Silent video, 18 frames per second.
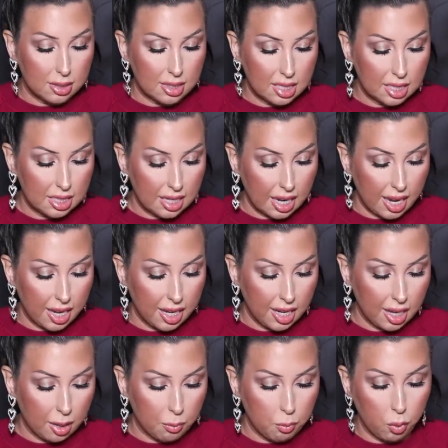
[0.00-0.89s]

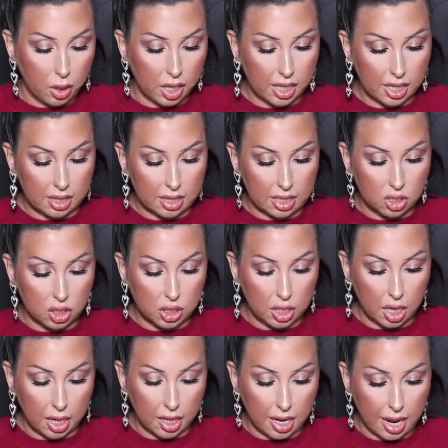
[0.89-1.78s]
Today am wearing this
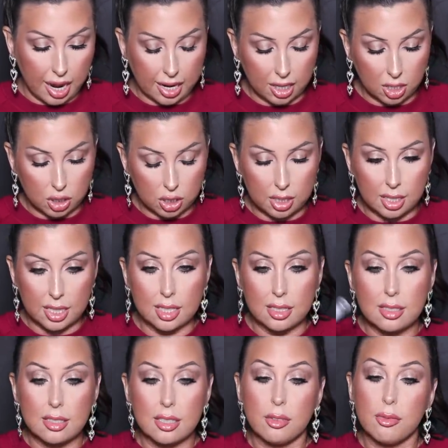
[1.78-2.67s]
shade,
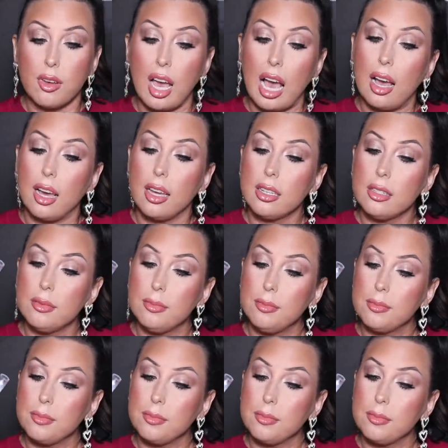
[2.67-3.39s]
actually, Divine.